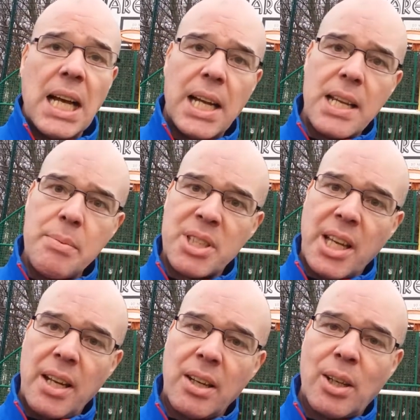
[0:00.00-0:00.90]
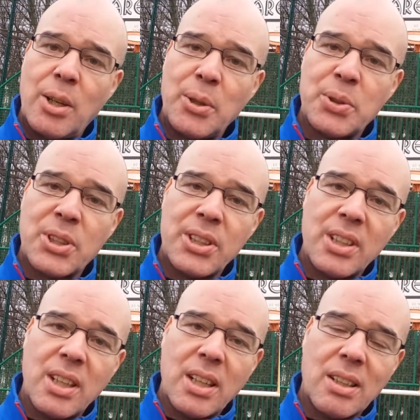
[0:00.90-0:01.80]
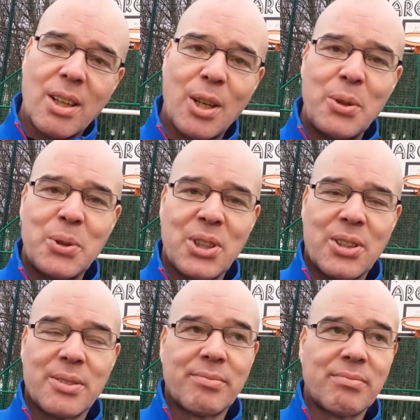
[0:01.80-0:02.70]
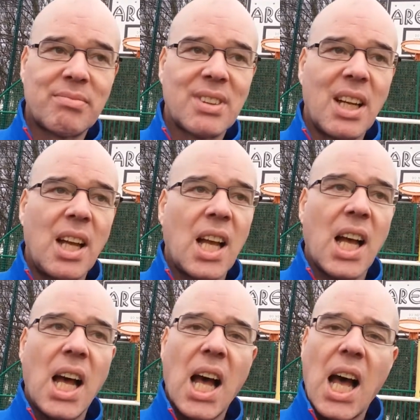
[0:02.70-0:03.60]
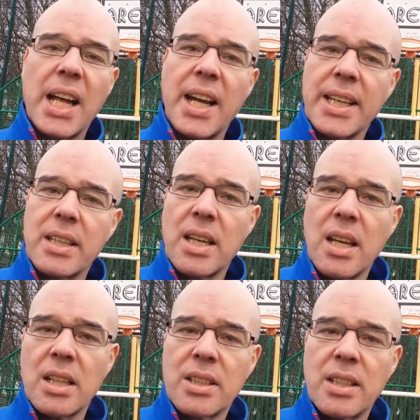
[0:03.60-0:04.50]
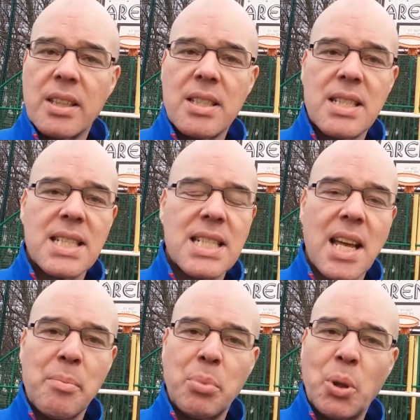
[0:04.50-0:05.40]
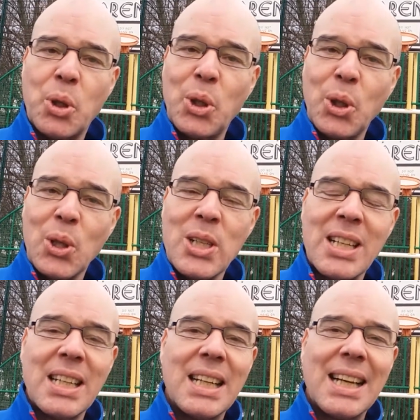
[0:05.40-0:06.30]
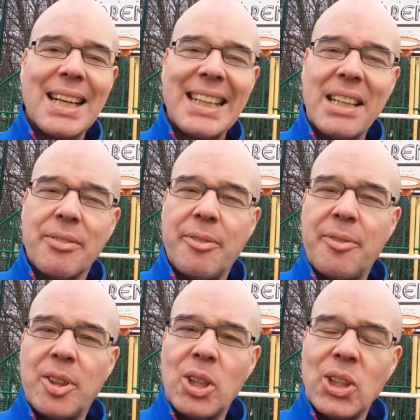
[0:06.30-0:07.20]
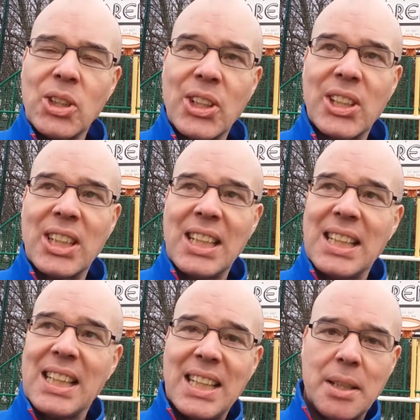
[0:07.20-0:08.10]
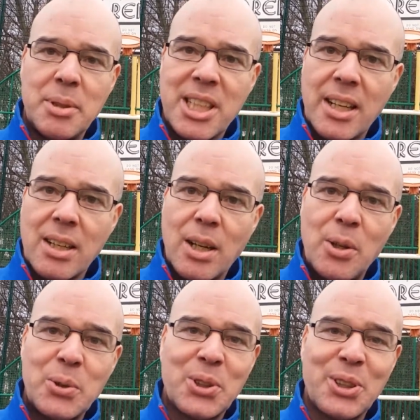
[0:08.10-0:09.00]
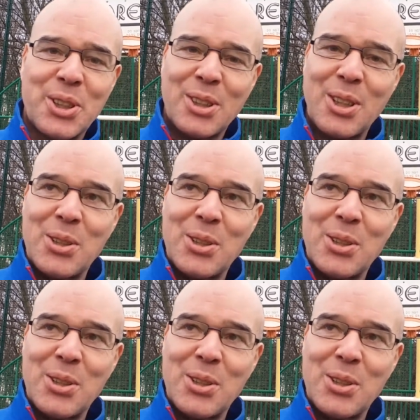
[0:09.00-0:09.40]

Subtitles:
And he was getting closer and closer. And I kicked, and I pulled, and I fought, and he was getting closer and